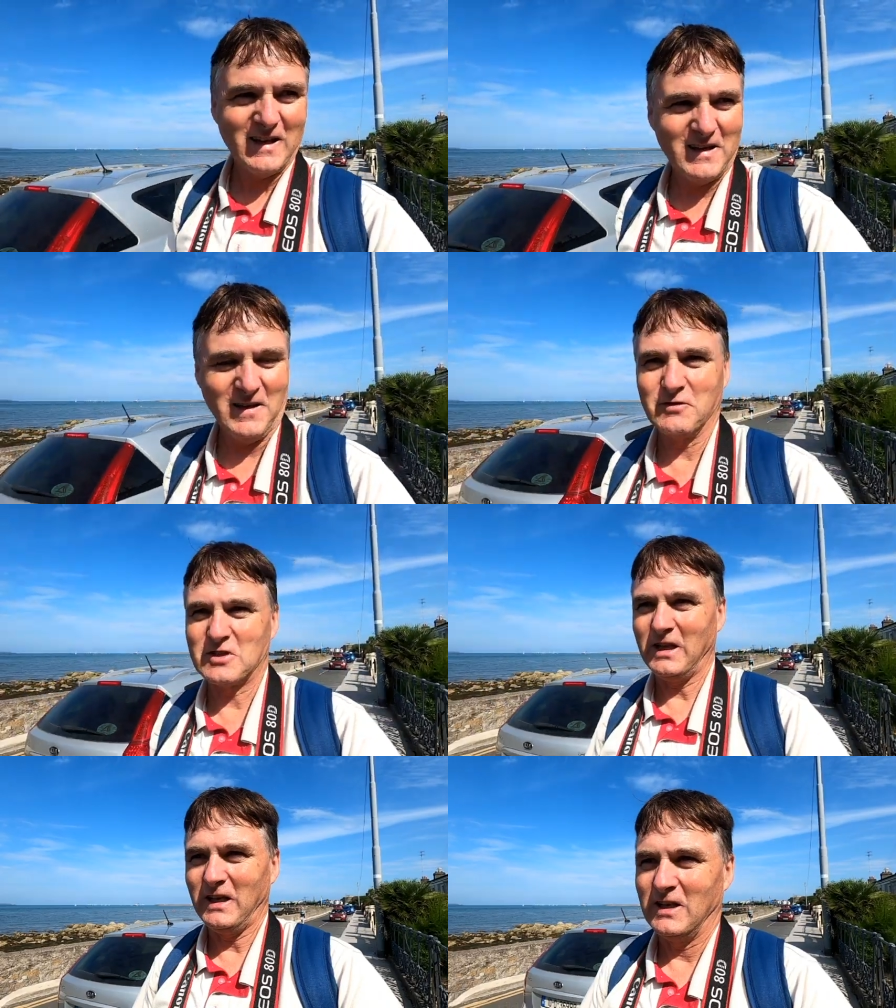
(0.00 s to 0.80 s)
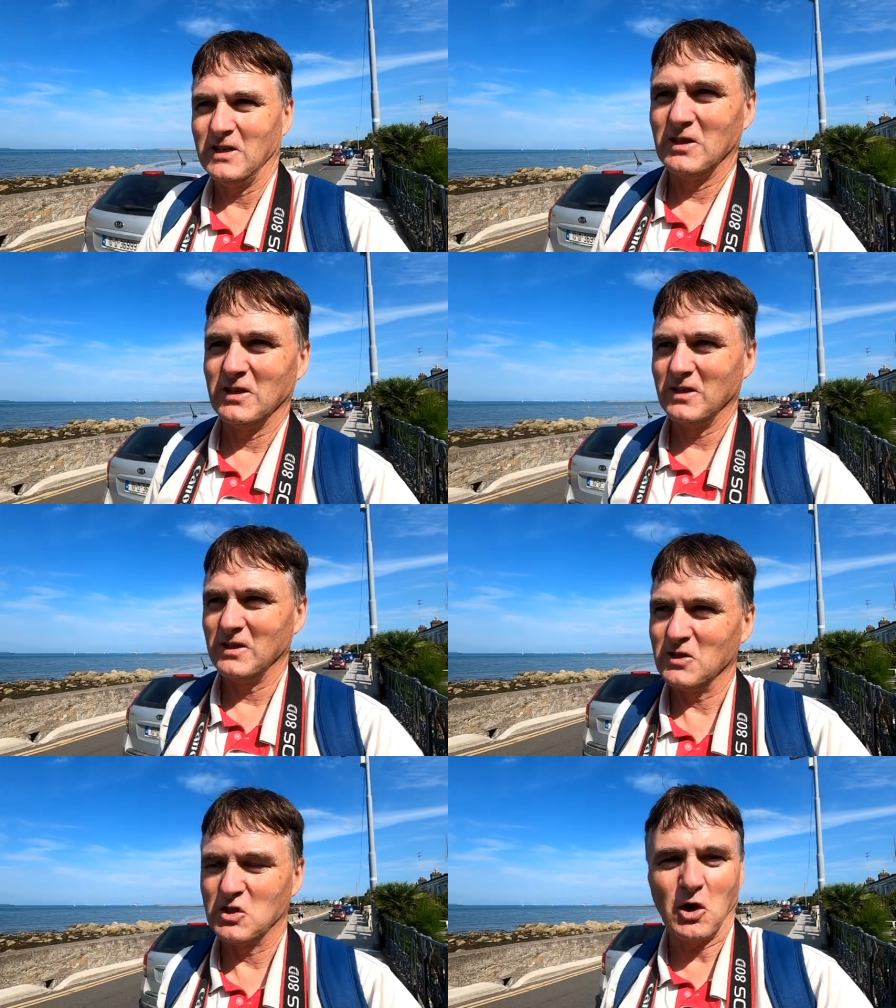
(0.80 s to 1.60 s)
it obviously
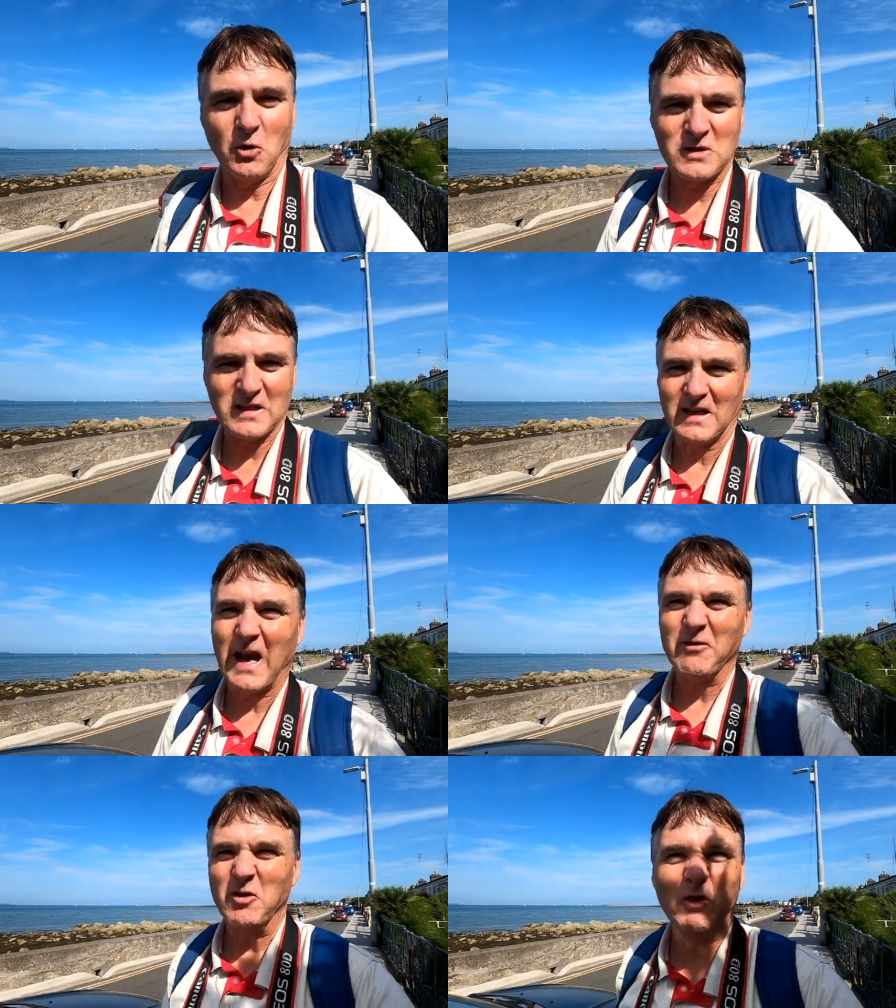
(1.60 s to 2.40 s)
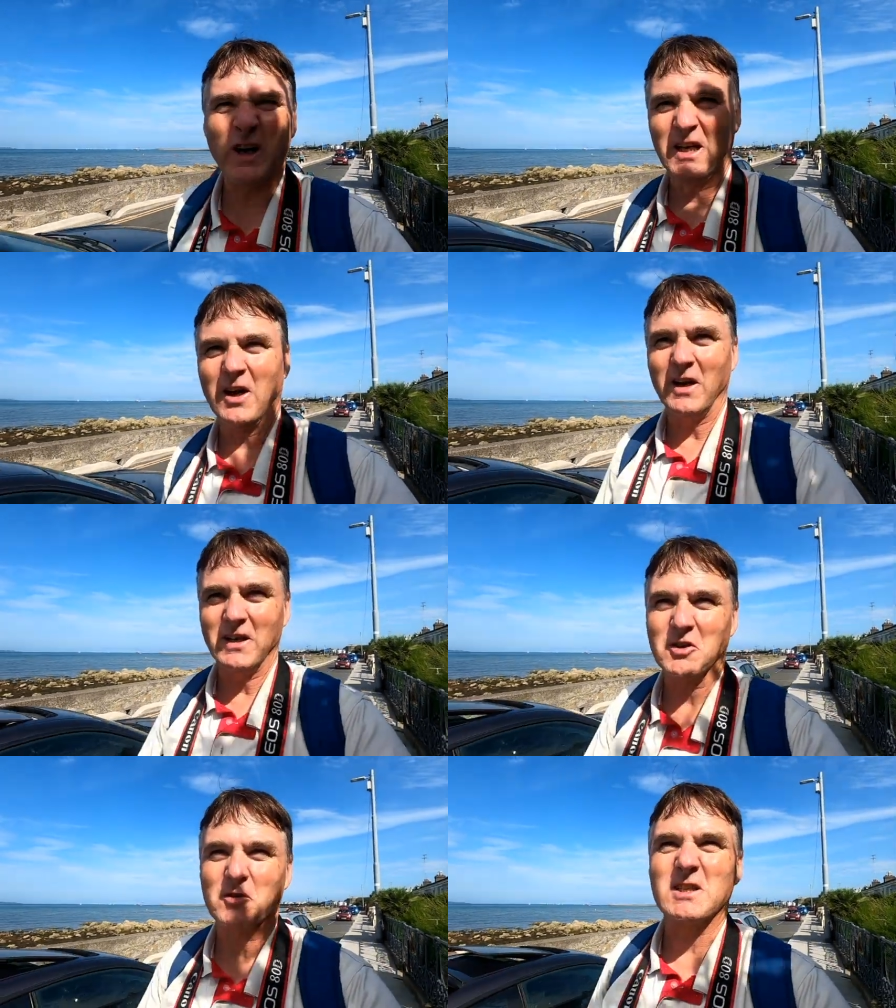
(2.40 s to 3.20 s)
shows that you haven't really got an
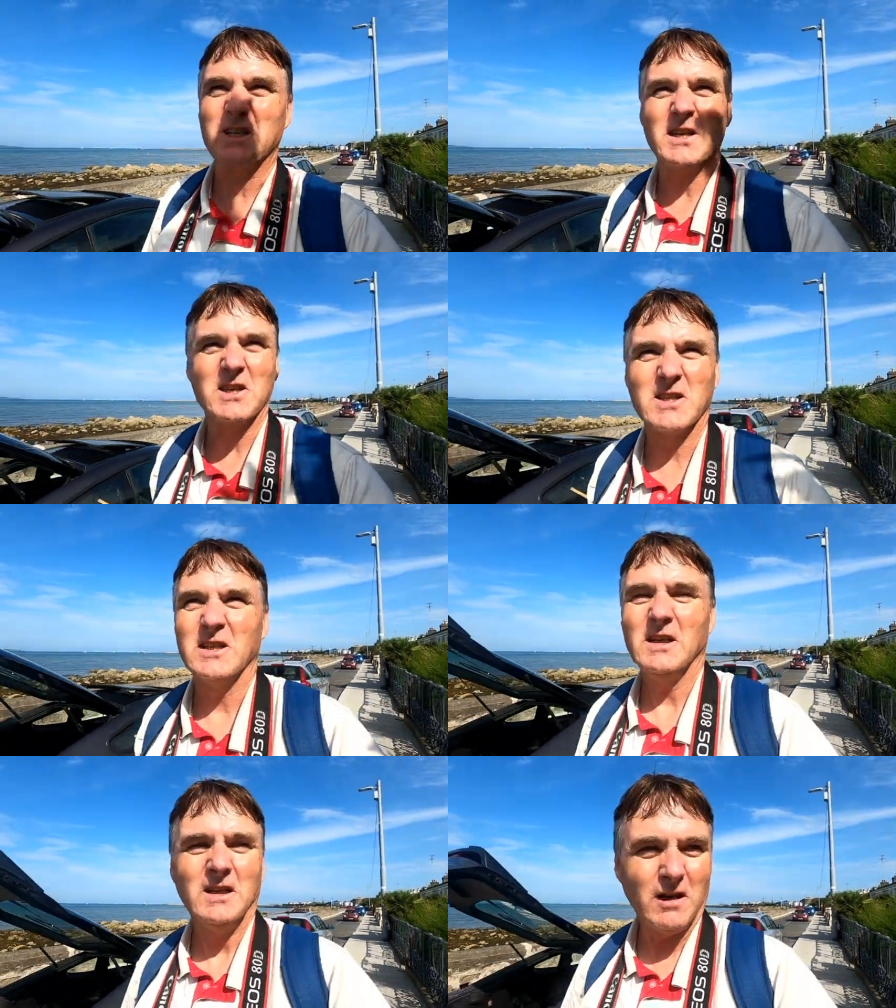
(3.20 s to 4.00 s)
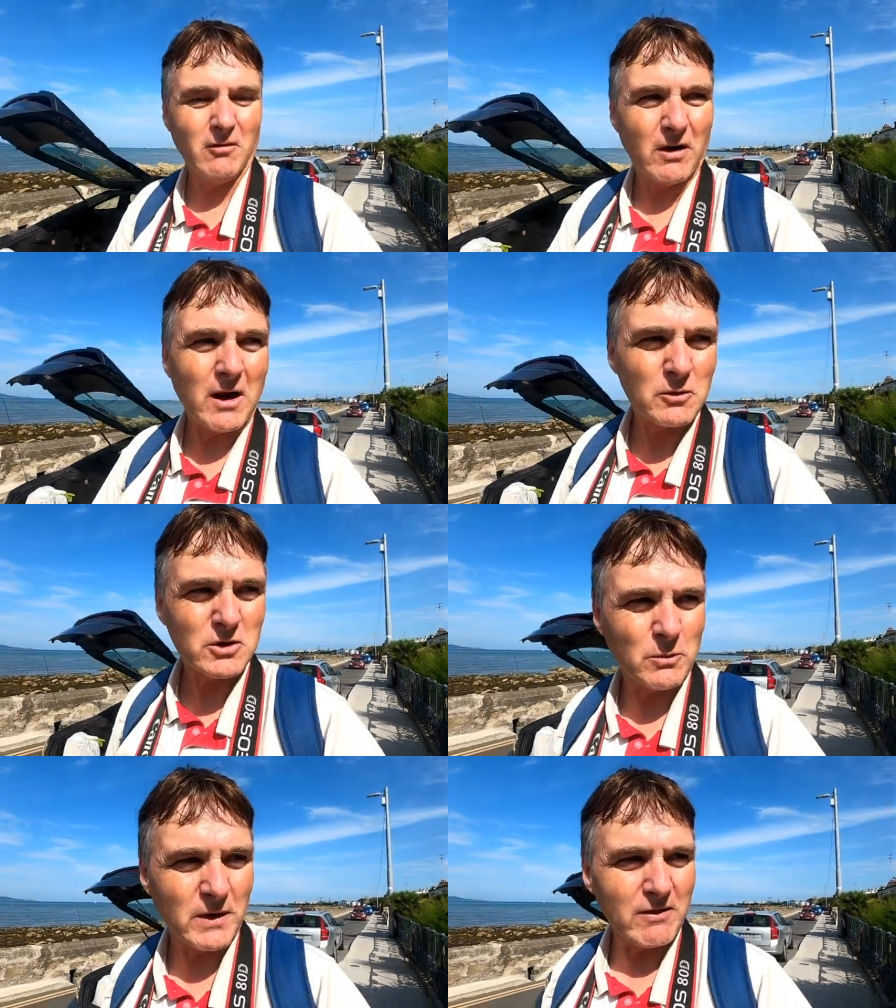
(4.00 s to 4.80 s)
interest in it, in
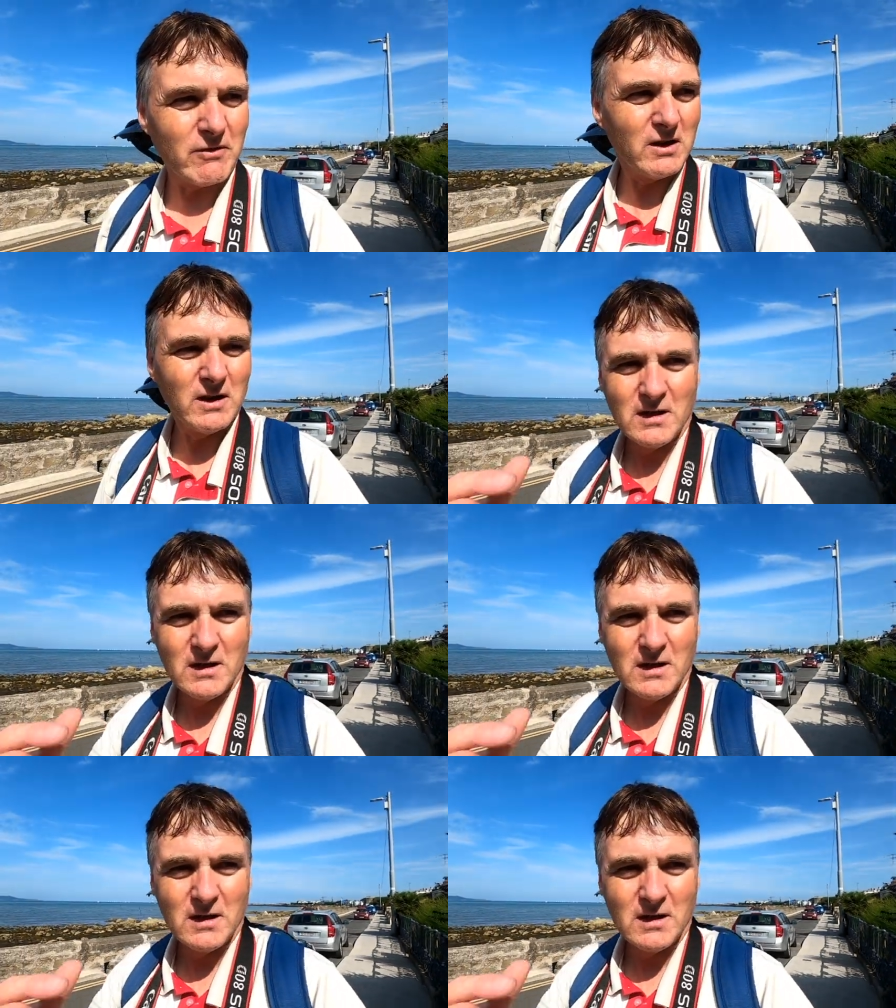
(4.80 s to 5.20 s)
flowers or whatever.